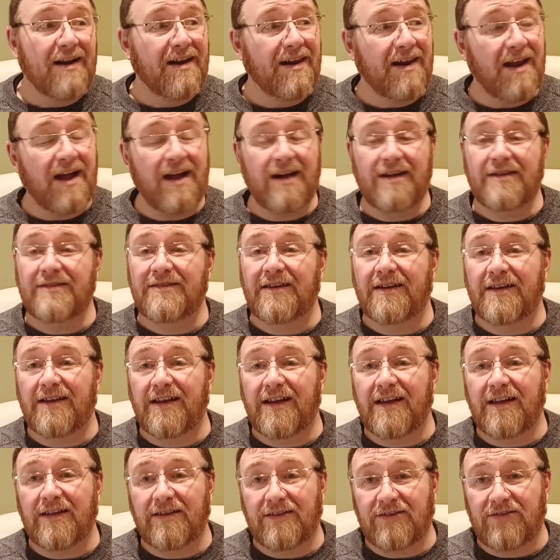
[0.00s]
Lager's a
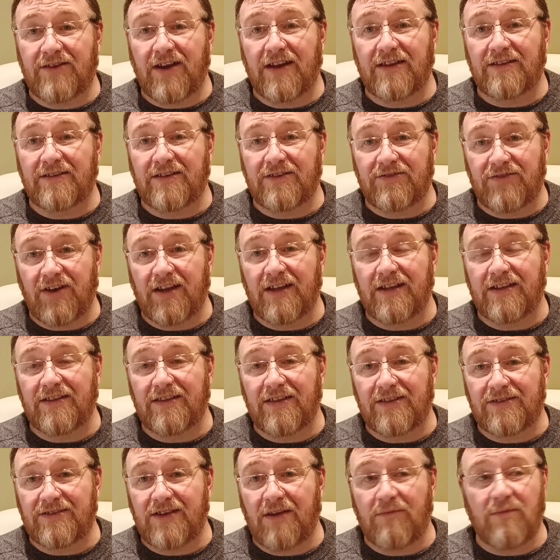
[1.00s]
great drink to drink in
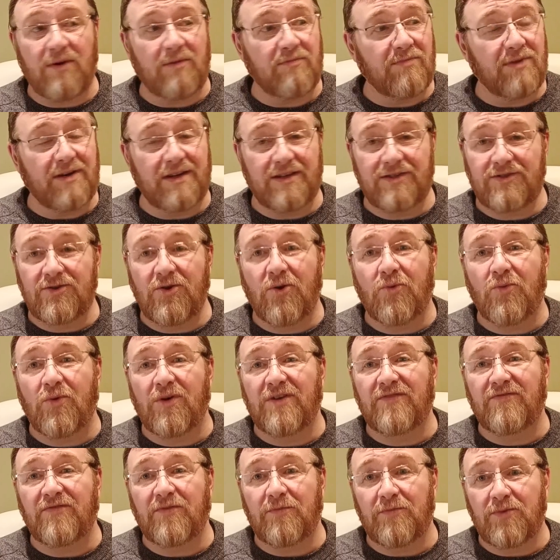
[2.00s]
the summer, but it's not
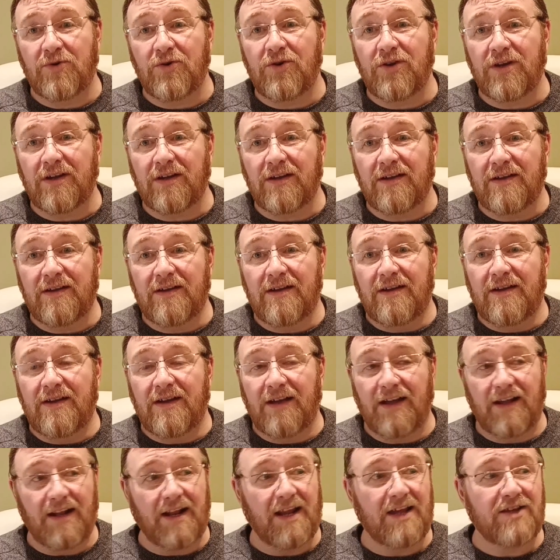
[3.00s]
one for brewing
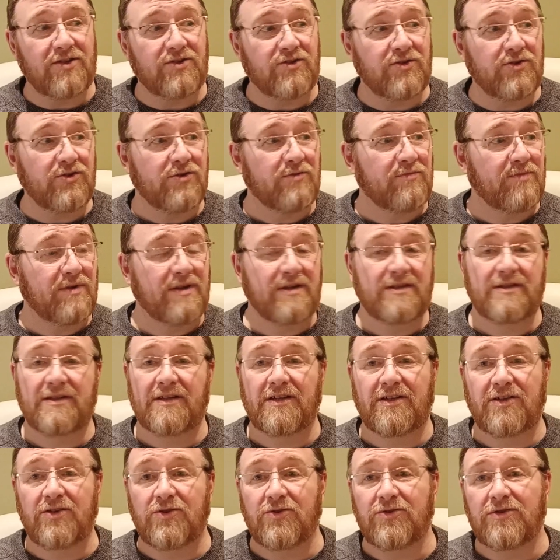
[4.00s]
unless you're
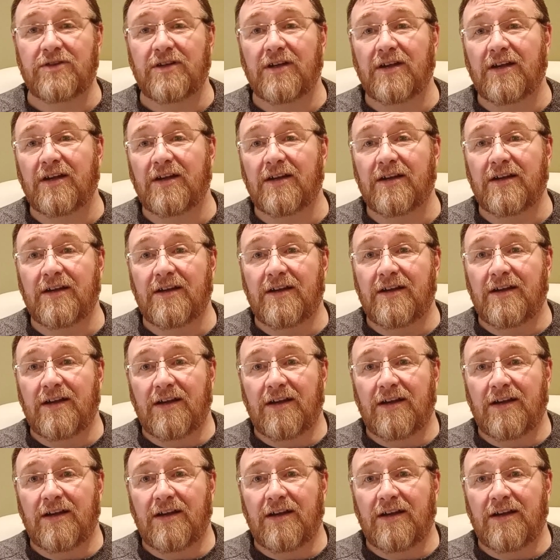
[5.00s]
basically using a